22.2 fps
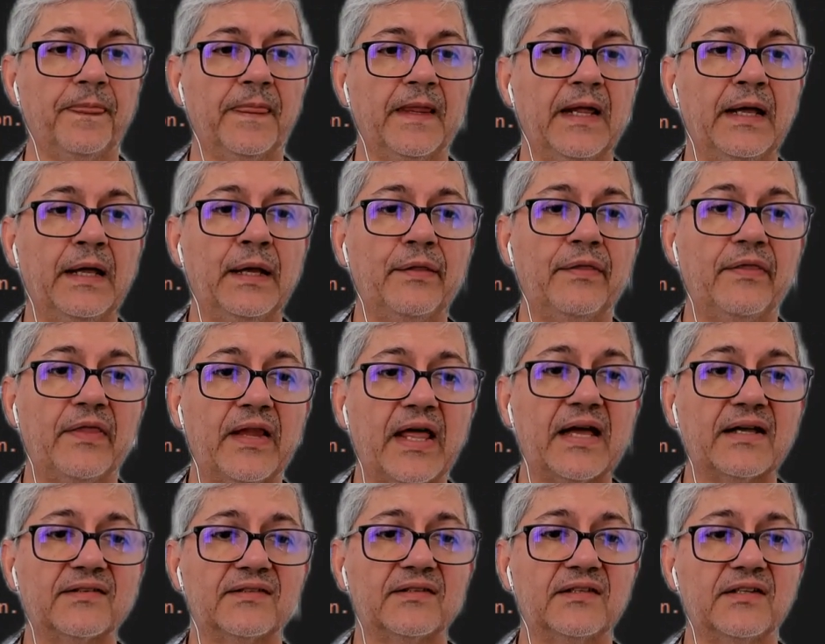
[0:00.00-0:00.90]

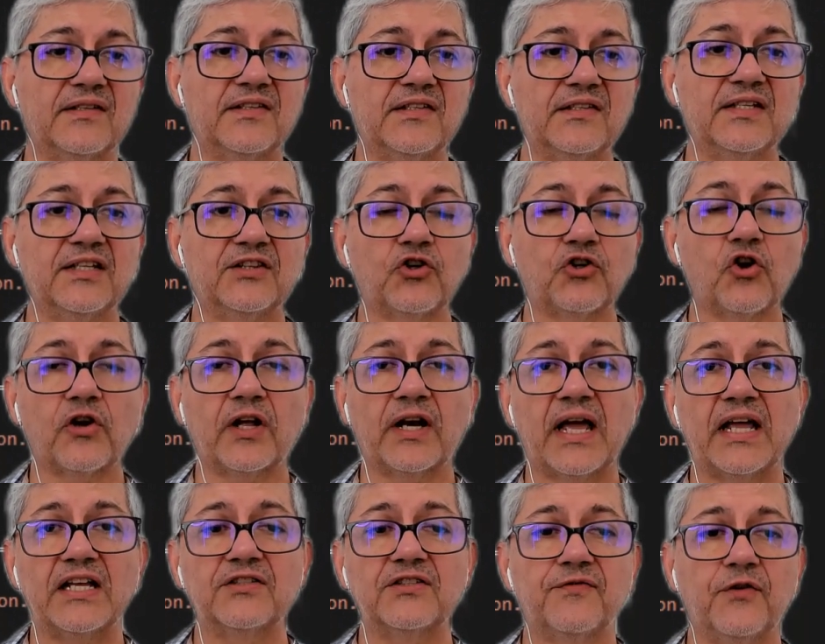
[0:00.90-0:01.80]
Next, this is the
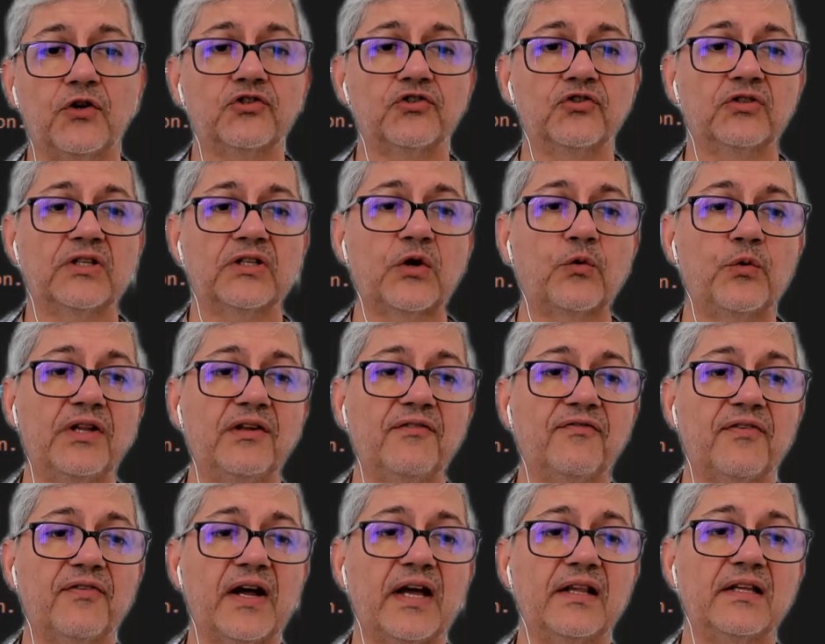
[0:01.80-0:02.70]
tokenize function that we
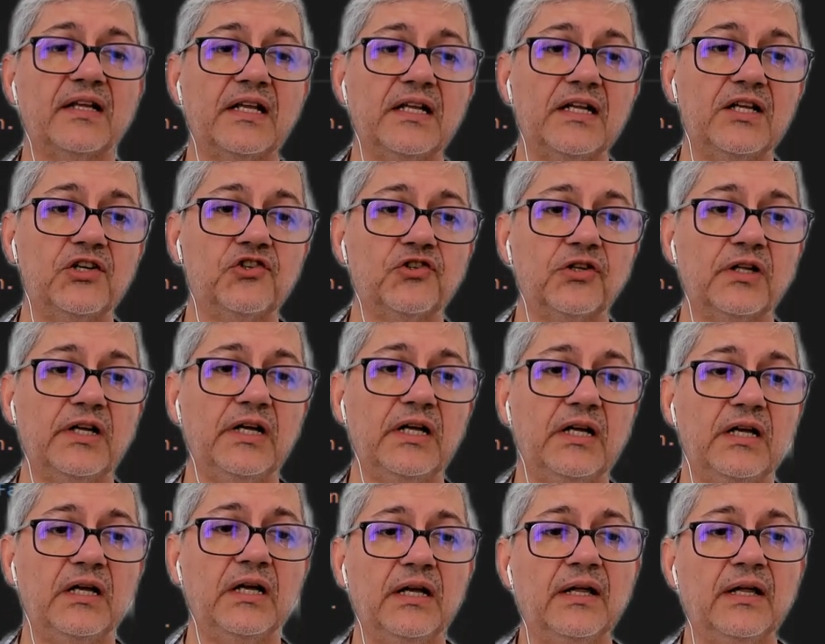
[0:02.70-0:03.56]
defined initially,